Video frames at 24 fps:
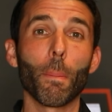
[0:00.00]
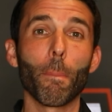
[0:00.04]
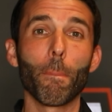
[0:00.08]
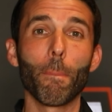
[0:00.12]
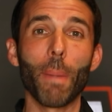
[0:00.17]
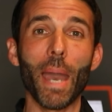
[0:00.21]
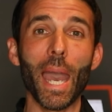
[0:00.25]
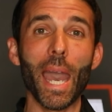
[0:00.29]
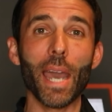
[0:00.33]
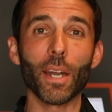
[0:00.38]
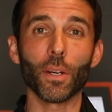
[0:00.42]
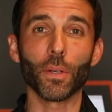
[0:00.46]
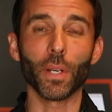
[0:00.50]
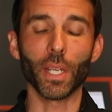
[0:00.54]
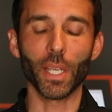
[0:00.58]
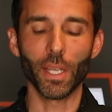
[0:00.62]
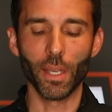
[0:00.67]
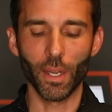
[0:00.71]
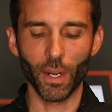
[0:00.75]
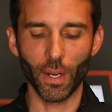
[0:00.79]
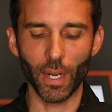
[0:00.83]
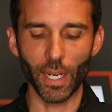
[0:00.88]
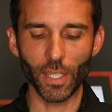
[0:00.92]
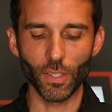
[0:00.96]
battery.
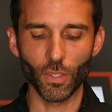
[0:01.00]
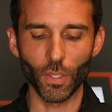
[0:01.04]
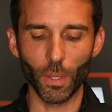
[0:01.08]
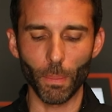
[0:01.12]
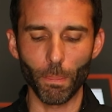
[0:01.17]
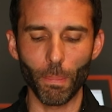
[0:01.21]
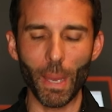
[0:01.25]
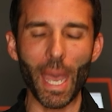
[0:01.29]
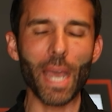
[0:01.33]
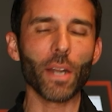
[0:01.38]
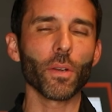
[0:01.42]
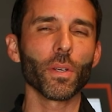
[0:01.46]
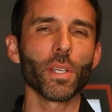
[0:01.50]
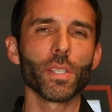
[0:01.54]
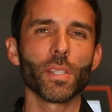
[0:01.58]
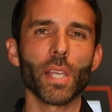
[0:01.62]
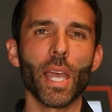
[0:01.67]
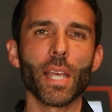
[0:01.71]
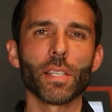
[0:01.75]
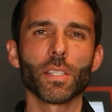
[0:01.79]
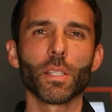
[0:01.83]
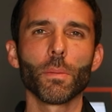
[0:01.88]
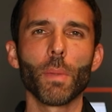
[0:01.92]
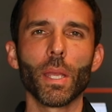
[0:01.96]
All right, so the battery is
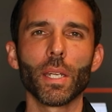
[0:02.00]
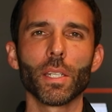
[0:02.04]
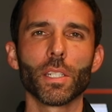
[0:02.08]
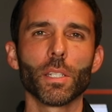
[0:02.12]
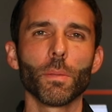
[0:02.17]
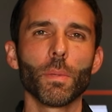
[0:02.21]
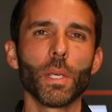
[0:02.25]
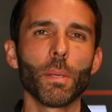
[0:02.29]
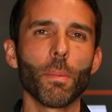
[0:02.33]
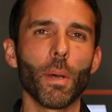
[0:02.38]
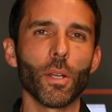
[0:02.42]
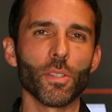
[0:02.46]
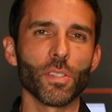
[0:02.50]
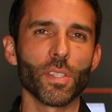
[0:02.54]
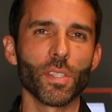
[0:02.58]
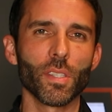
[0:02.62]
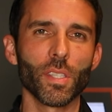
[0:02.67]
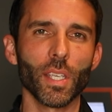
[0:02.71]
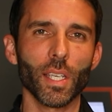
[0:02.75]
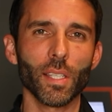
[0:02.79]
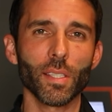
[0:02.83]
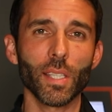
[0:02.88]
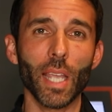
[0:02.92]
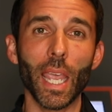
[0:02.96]
estimated to be about
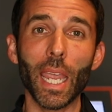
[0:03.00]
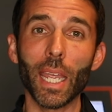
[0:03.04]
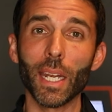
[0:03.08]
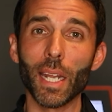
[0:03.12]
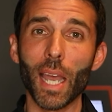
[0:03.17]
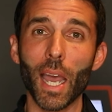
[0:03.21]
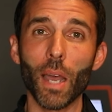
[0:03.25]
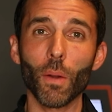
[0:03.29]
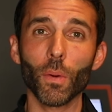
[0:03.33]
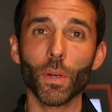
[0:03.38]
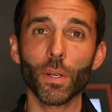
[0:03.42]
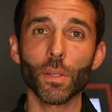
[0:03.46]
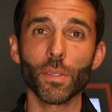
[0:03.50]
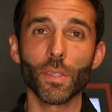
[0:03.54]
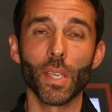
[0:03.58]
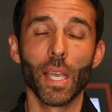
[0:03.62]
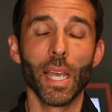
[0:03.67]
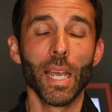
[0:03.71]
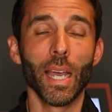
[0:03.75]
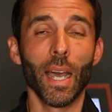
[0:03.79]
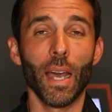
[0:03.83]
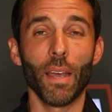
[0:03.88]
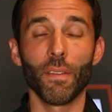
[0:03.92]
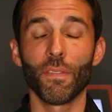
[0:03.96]
6 to 8 hours.
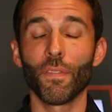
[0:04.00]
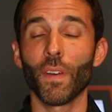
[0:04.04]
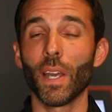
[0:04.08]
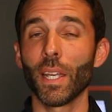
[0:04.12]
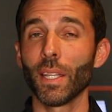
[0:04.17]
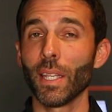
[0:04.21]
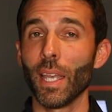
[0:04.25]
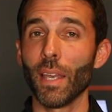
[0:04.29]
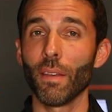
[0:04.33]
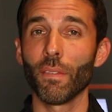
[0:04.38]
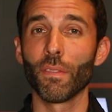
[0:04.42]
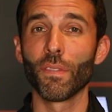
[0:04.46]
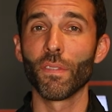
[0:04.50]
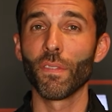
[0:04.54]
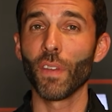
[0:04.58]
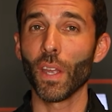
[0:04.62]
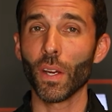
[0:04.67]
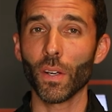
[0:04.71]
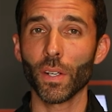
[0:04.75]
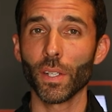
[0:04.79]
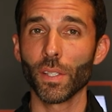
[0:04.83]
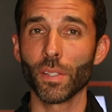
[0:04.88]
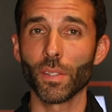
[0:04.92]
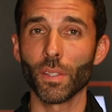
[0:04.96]
I find that
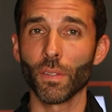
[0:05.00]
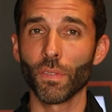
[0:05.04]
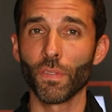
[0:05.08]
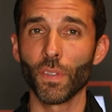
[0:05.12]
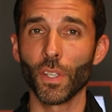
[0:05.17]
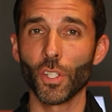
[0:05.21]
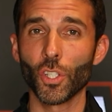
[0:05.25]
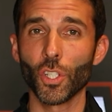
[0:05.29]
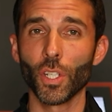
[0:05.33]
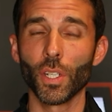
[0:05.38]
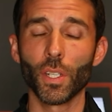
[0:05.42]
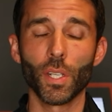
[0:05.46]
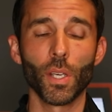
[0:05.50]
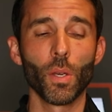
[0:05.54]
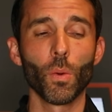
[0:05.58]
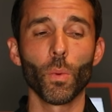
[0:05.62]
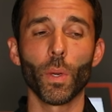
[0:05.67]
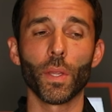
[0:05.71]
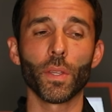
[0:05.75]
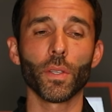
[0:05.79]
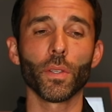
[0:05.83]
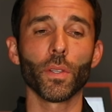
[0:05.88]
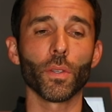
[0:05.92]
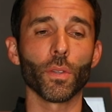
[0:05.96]
very sufficient,
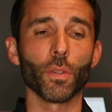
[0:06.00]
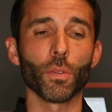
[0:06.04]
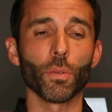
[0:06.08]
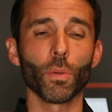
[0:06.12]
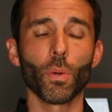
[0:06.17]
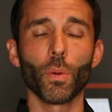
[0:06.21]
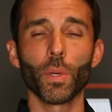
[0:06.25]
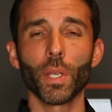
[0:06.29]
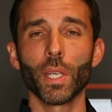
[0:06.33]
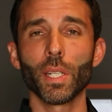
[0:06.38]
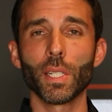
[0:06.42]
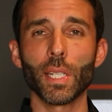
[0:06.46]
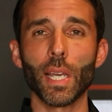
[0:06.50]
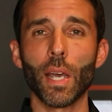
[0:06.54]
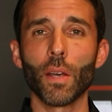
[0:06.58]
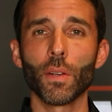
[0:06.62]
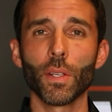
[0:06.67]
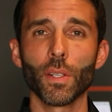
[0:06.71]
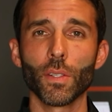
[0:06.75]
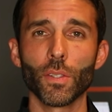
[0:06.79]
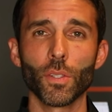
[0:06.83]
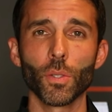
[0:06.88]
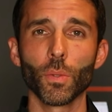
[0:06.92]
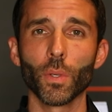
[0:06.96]
whether you're throwing it
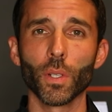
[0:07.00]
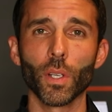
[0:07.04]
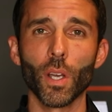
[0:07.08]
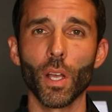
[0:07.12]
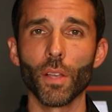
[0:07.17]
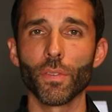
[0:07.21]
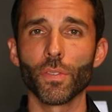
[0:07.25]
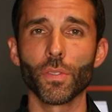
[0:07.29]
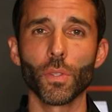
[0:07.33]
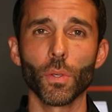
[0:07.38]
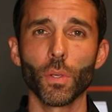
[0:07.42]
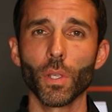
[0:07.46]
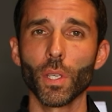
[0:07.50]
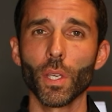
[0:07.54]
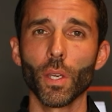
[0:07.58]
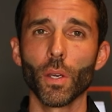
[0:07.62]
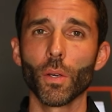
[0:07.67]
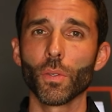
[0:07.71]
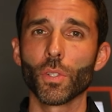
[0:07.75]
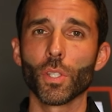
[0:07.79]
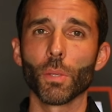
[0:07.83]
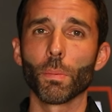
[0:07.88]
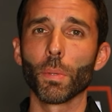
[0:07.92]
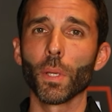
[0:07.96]
down into a golf
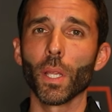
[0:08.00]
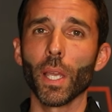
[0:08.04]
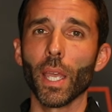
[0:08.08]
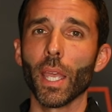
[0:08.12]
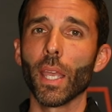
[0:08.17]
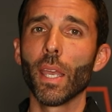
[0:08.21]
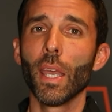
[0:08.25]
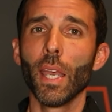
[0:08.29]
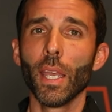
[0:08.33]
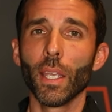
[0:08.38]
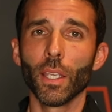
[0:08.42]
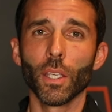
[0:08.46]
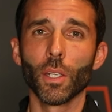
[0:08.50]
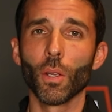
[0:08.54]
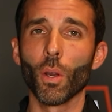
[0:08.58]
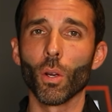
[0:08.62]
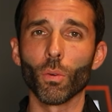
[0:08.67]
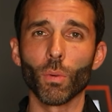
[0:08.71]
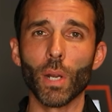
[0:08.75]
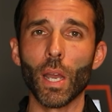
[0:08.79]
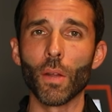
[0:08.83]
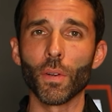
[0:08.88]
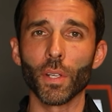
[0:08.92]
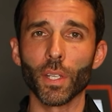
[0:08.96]
studio to play, a
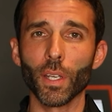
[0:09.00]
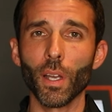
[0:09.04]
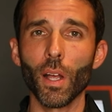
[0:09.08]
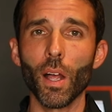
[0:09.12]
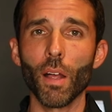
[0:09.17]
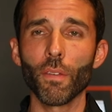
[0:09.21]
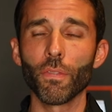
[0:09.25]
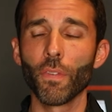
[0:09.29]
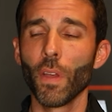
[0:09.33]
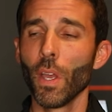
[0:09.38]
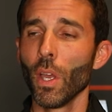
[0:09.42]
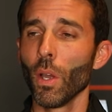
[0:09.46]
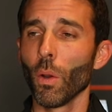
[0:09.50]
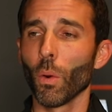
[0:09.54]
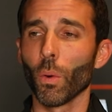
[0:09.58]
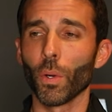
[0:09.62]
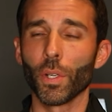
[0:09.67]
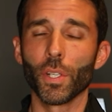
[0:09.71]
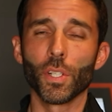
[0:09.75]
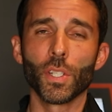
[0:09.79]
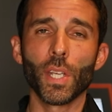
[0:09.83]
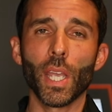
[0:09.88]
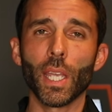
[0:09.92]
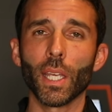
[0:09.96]
round of golf,
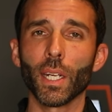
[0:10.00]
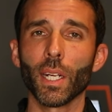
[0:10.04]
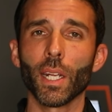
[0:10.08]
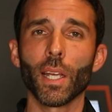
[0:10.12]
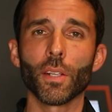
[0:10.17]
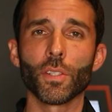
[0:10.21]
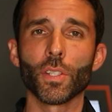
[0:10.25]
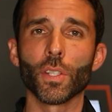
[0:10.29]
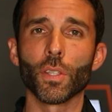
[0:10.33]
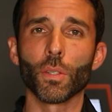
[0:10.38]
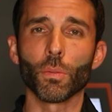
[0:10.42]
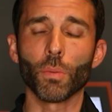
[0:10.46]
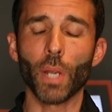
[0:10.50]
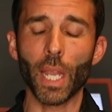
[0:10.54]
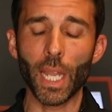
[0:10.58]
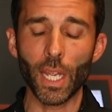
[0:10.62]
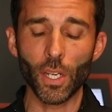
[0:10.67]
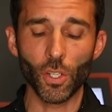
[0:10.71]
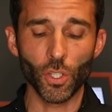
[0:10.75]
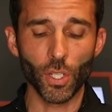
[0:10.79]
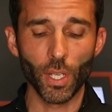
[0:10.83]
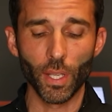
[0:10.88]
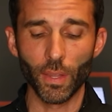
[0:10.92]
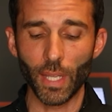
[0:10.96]
or you're taking it out to the
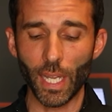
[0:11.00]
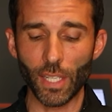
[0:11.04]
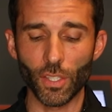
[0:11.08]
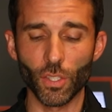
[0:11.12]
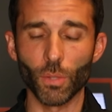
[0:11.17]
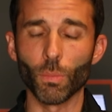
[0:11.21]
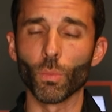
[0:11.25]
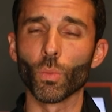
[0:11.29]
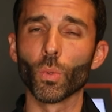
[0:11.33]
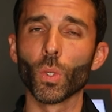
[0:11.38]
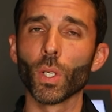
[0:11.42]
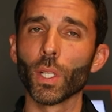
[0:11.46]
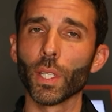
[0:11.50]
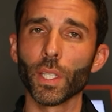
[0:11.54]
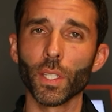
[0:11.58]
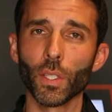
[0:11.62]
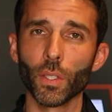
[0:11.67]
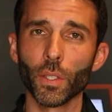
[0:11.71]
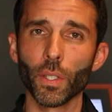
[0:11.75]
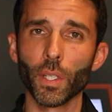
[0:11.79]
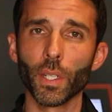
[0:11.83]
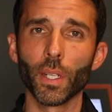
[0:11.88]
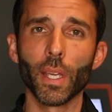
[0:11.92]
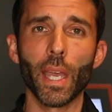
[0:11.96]
range. That's some really
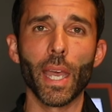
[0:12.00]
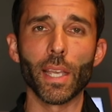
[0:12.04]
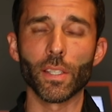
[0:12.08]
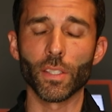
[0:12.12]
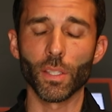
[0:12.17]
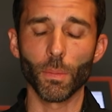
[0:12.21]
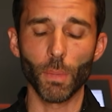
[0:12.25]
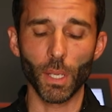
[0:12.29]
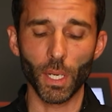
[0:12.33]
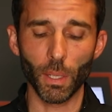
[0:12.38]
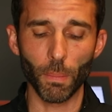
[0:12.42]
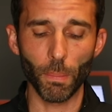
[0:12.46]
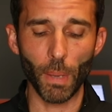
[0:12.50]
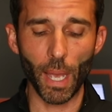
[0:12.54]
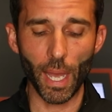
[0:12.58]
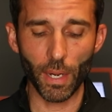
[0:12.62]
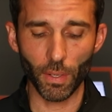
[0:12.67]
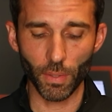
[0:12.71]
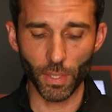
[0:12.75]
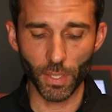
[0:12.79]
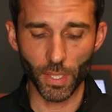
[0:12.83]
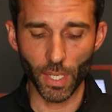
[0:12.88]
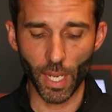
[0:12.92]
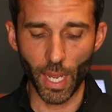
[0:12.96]
good estimated
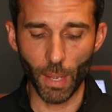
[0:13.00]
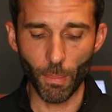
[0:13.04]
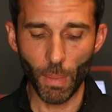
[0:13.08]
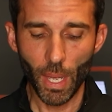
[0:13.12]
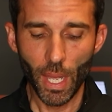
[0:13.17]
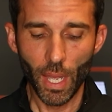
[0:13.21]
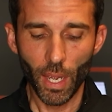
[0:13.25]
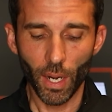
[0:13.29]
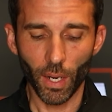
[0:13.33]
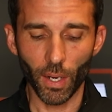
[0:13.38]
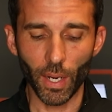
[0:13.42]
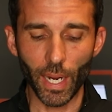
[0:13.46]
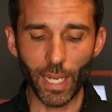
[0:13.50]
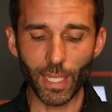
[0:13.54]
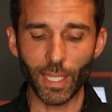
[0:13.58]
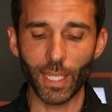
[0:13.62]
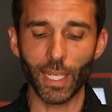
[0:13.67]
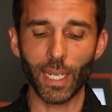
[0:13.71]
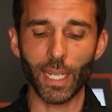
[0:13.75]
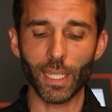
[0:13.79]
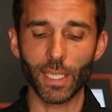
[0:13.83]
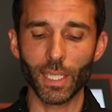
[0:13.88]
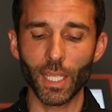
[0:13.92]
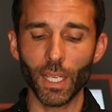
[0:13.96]
battery time. All right,
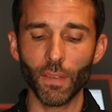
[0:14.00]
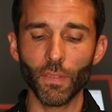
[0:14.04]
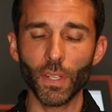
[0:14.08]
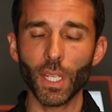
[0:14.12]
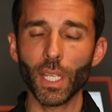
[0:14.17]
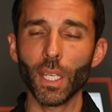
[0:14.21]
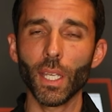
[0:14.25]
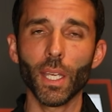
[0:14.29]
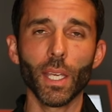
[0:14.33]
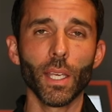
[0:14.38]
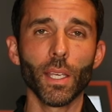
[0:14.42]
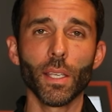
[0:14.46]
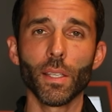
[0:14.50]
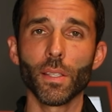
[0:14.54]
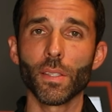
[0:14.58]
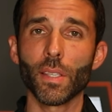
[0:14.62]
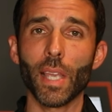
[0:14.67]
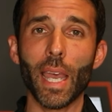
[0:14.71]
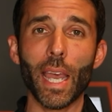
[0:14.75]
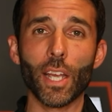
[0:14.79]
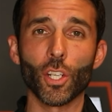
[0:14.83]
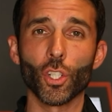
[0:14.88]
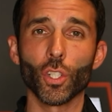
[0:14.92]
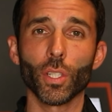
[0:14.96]
connectivity
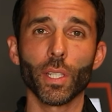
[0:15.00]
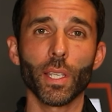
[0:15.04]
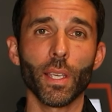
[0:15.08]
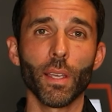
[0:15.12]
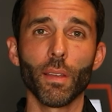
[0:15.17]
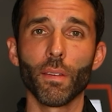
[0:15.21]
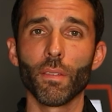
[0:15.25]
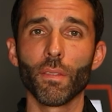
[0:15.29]
is actually